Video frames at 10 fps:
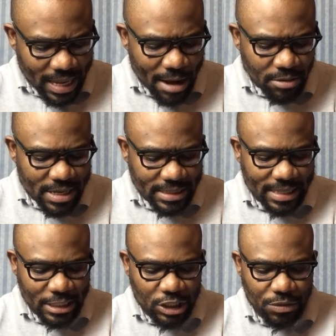countless
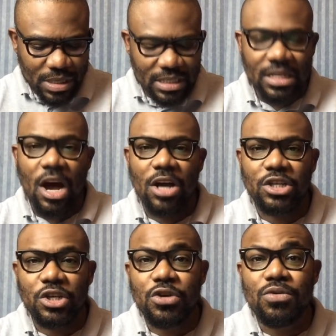Nigerians are
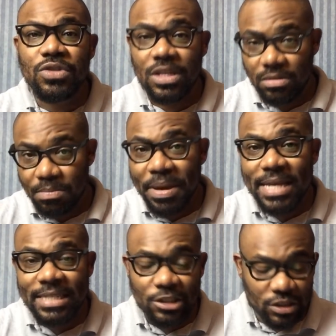using, pay
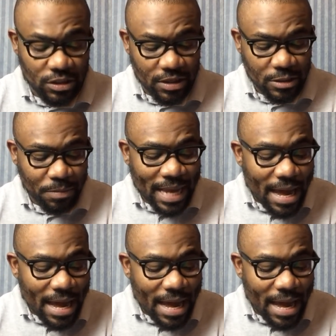attention to this,